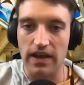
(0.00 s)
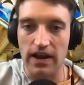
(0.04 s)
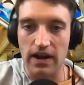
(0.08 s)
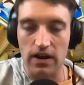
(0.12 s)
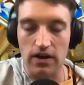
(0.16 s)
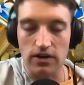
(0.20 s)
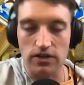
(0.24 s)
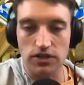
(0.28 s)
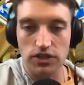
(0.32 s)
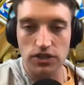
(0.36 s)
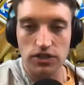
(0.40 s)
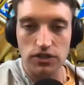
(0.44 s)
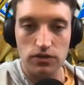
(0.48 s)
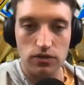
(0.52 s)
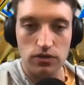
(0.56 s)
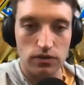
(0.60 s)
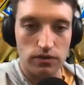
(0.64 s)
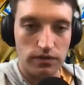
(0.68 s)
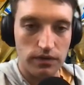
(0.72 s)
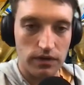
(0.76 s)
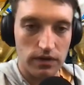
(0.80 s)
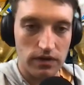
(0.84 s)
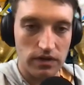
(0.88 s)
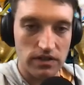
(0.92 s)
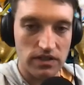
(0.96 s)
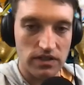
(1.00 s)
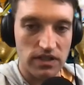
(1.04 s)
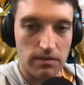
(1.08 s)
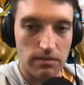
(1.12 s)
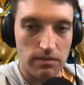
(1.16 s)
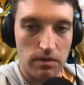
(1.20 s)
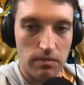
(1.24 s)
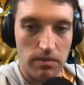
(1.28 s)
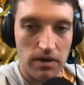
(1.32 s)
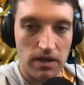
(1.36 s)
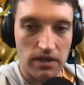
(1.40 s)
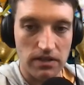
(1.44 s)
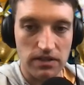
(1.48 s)
there too for the
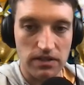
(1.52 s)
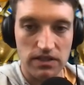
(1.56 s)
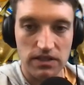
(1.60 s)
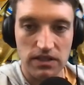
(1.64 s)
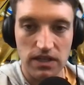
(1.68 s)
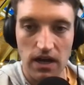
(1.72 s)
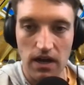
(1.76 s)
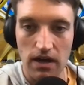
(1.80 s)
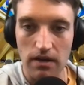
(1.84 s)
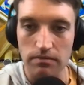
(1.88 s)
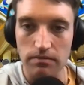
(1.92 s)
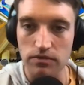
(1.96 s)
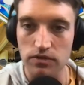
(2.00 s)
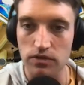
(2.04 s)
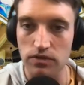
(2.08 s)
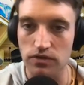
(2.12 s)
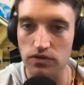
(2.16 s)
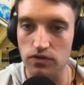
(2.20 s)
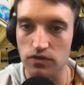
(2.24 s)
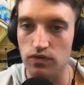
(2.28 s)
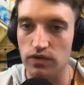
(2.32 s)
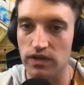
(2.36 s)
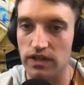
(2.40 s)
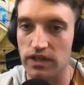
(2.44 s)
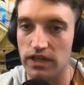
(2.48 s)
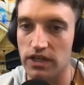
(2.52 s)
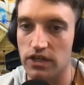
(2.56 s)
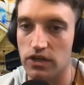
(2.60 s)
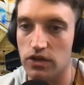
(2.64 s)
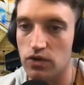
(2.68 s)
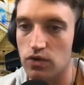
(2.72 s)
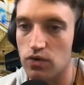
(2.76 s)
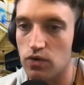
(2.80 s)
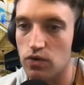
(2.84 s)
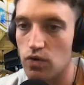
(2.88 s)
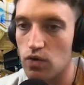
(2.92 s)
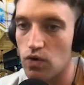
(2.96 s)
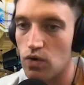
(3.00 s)
summer months. Um, so it's a really
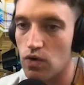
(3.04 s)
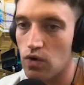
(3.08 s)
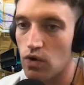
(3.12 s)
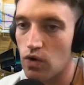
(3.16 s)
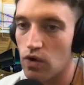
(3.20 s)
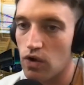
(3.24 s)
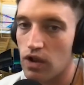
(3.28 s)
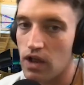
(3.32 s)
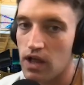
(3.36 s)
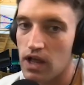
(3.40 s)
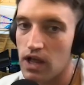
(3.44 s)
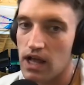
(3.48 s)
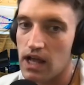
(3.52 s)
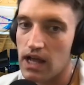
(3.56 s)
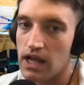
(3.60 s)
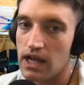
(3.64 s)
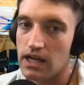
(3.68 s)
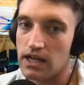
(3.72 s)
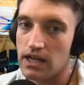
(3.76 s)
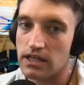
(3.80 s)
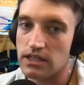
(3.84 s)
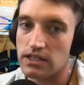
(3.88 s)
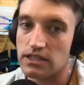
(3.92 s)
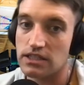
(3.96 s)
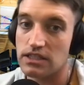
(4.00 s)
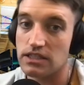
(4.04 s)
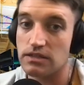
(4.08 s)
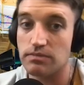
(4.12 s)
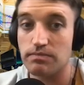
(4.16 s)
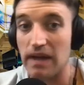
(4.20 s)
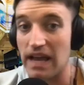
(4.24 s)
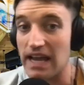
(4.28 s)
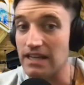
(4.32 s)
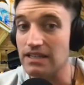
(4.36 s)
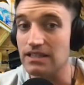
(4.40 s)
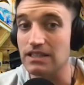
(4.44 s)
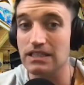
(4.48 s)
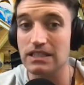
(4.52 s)
cool
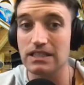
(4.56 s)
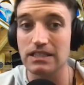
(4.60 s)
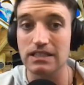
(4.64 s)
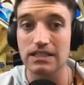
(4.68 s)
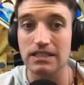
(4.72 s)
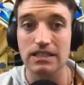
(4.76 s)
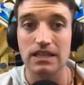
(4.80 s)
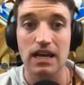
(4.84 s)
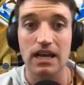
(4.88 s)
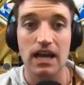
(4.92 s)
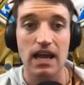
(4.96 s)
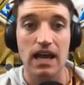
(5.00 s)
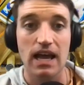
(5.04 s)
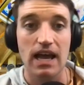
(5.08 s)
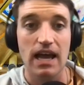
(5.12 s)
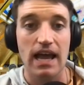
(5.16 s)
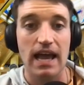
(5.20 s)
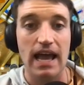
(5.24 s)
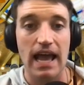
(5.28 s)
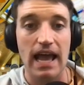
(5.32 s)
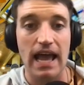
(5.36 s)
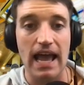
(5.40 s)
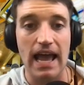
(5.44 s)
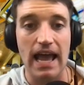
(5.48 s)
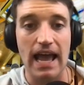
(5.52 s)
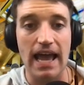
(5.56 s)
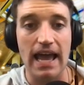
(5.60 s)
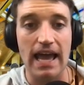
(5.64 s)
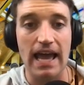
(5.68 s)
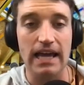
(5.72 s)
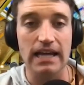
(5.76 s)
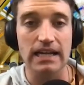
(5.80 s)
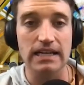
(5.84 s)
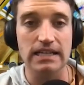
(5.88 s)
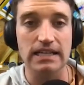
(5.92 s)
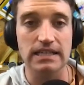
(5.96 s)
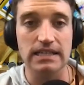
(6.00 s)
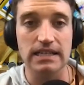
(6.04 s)
space,
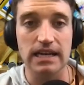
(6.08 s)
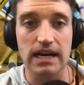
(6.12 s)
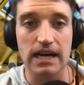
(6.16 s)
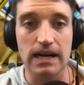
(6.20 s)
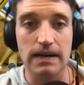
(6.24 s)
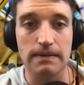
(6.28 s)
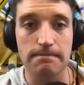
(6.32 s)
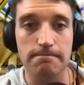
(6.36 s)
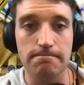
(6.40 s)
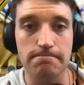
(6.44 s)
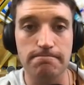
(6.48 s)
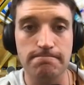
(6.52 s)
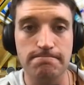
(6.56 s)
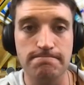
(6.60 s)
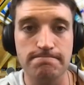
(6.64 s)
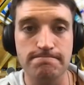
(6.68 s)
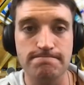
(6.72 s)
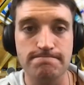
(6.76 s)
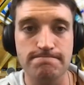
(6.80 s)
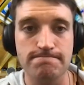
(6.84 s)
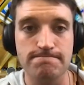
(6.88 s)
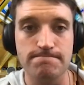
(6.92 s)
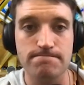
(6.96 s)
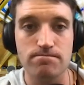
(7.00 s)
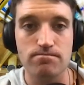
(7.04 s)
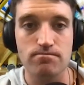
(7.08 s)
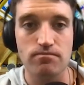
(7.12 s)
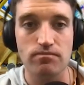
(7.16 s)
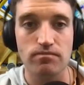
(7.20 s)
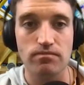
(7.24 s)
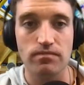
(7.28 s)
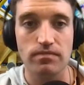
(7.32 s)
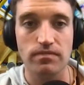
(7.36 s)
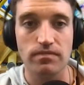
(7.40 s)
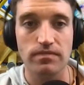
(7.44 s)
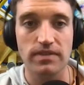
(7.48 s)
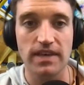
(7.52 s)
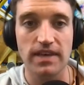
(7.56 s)
and um,
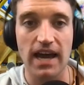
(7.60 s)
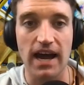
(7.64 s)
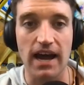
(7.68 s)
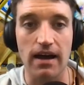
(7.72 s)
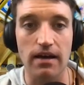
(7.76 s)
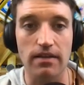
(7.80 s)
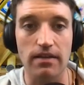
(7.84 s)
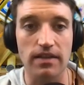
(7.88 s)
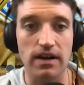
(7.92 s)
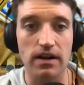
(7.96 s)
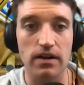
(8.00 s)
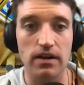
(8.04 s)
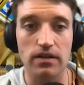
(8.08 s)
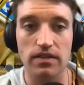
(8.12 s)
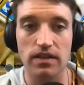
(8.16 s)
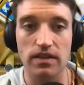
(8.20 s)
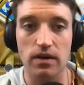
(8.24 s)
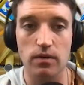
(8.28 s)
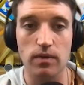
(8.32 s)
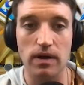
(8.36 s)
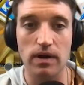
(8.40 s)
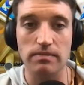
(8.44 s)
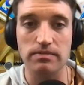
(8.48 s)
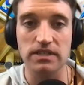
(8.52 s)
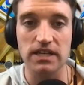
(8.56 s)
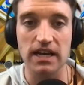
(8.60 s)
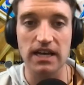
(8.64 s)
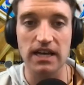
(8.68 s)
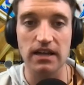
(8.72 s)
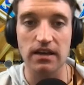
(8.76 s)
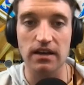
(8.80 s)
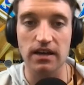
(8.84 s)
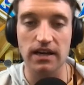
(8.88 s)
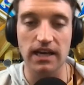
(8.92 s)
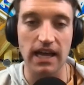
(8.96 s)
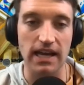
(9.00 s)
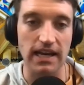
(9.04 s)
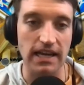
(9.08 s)
yeah, their their
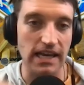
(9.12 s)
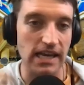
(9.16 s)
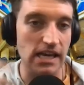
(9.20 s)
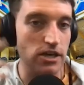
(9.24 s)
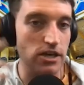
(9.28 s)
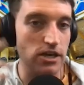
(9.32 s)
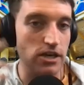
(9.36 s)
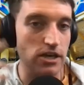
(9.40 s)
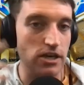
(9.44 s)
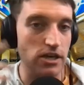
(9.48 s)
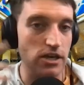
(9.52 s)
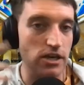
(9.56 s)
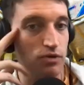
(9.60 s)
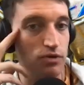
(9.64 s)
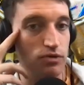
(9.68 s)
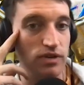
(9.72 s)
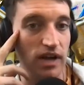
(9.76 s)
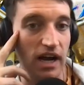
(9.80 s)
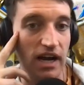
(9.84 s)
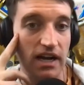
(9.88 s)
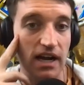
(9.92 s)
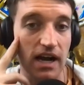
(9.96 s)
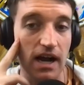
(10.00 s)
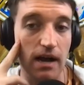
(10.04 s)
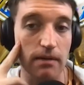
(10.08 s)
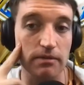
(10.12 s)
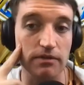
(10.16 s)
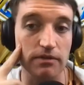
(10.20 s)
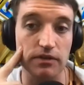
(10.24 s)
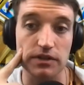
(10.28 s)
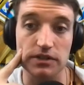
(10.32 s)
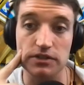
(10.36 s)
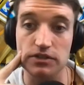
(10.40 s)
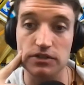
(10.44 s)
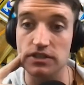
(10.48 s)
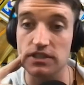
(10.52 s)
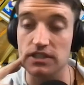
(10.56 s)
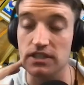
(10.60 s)
website again eqbrew.com if
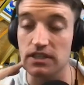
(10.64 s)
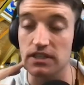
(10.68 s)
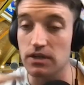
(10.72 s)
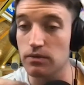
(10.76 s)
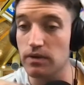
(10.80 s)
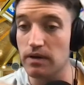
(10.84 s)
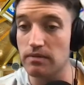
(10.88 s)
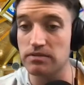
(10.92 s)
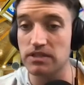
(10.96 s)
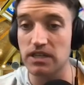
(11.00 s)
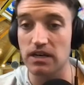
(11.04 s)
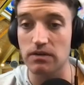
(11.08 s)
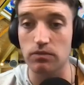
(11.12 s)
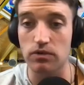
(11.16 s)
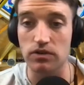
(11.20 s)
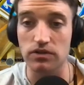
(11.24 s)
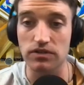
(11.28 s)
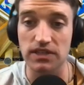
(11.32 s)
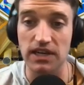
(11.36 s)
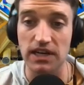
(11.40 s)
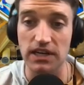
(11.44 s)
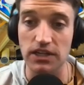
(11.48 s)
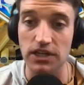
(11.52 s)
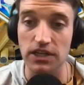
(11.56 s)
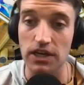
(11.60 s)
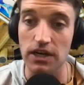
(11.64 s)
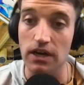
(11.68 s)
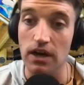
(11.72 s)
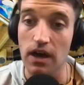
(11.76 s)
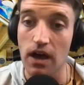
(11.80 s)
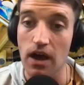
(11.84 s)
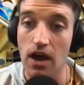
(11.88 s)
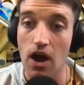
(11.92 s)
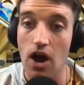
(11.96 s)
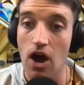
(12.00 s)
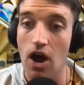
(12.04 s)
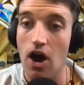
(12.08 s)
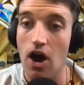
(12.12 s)
you're interested. Their website will tell you